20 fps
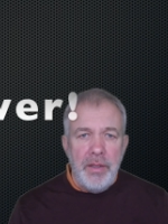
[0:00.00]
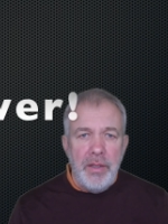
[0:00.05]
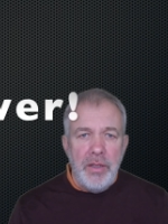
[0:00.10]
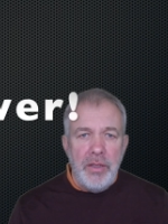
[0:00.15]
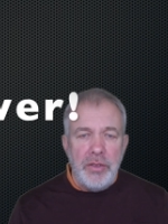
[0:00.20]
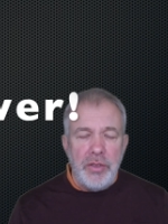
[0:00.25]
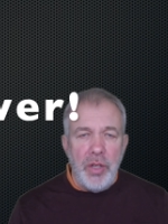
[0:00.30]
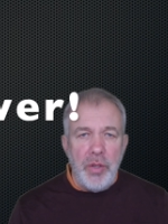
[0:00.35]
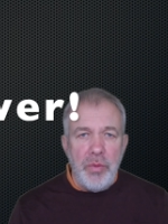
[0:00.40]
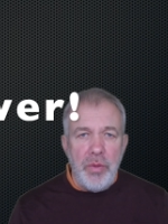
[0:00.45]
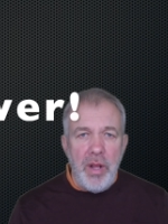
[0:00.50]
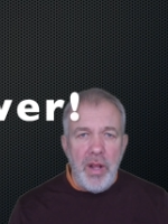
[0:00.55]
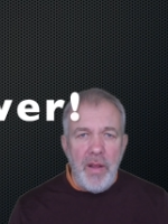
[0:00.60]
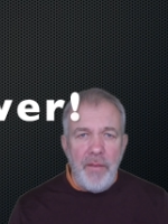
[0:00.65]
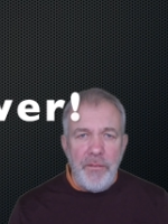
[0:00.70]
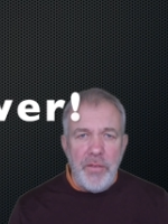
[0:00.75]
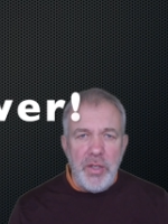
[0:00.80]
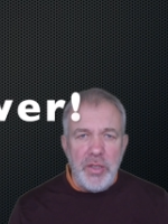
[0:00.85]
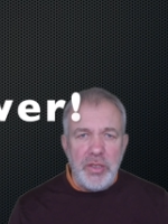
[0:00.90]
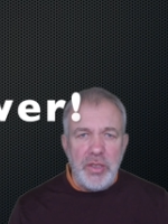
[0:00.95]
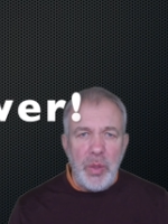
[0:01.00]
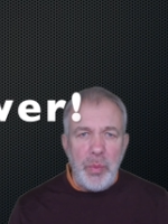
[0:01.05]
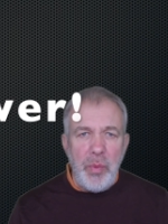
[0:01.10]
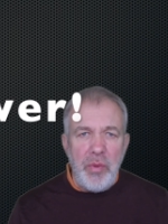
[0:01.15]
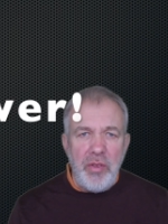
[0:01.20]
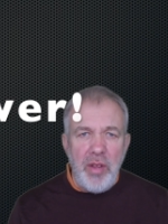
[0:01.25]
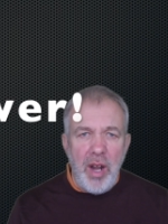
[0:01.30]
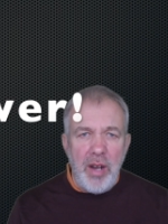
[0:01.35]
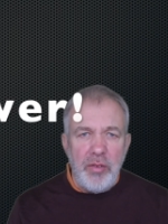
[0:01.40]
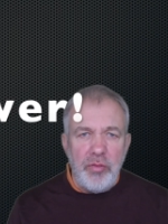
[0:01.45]
So the first thing we've
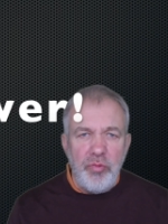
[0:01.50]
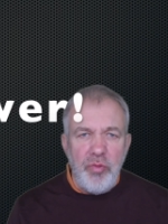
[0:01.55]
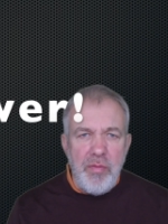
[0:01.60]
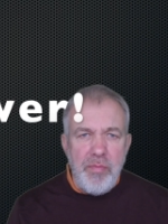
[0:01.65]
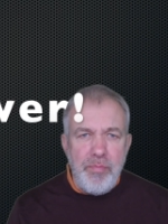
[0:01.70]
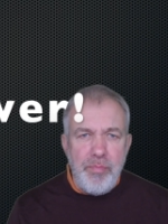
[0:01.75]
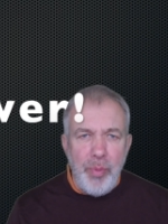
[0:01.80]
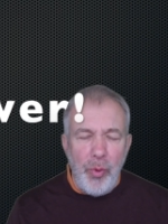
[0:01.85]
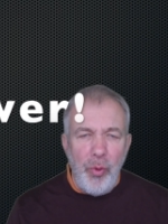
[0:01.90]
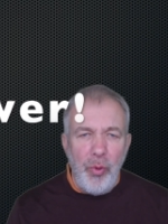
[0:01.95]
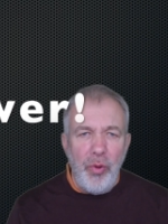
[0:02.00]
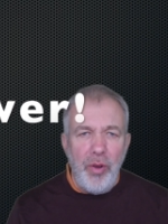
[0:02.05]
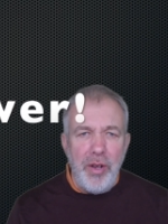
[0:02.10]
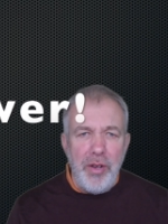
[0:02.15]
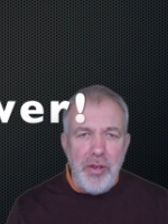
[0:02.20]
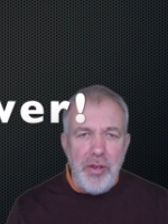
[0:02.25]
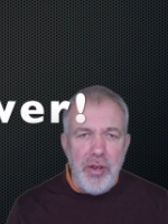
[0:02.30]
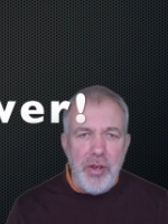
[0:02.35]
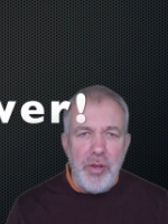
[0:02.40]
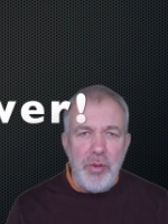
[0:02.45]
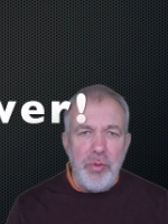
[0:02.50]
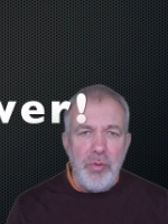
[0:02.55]
done is we've bought a new